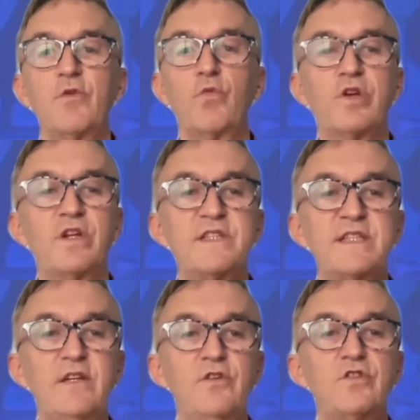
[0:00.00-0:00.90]
that would
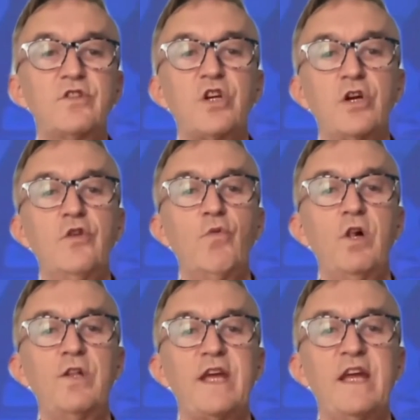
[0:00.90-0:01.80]
continue to turn the
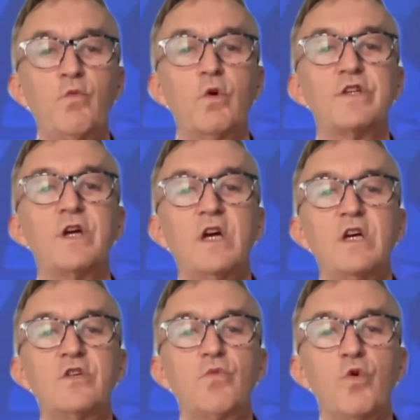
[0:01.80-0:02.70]
world inward
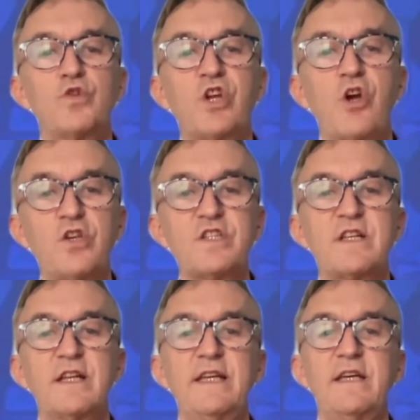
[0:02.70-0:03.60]
towards
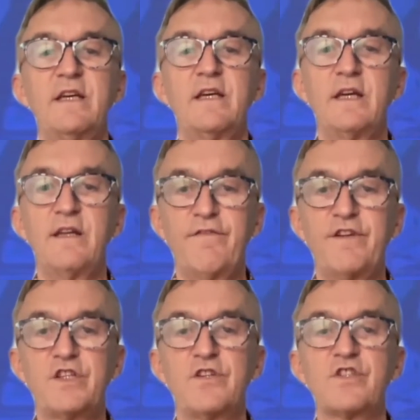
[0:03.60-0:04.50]
costly,
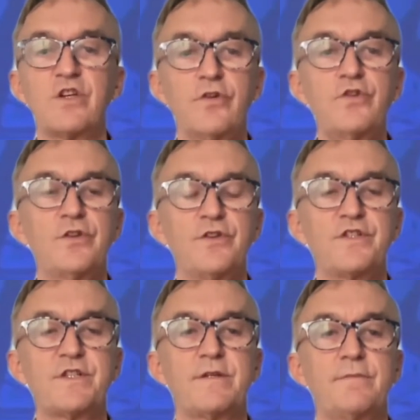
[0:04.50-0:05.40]
inefficient
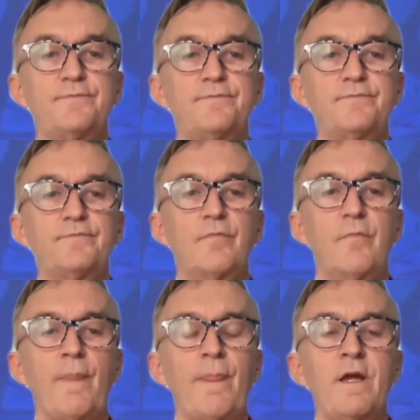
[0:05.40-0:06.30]
solutions.
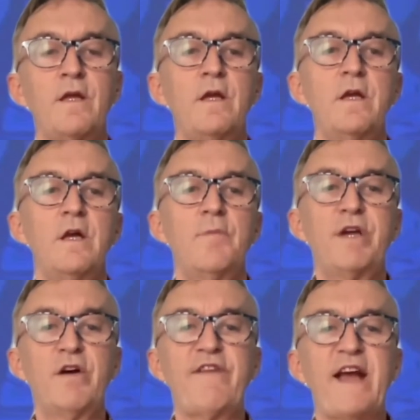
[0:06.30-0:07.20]

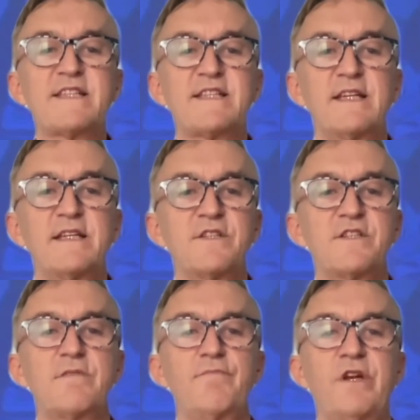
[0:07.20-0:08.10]
Beyond
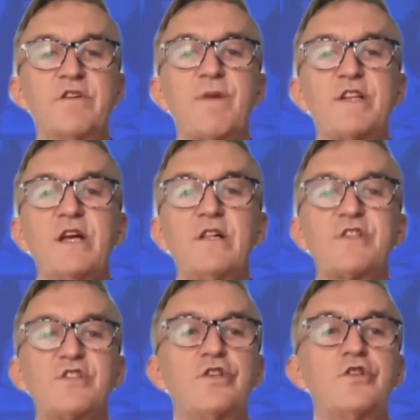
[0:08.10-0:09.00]
vaccines, there is much
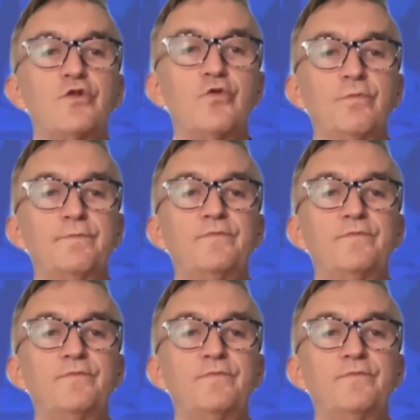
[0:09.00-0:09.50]
else to do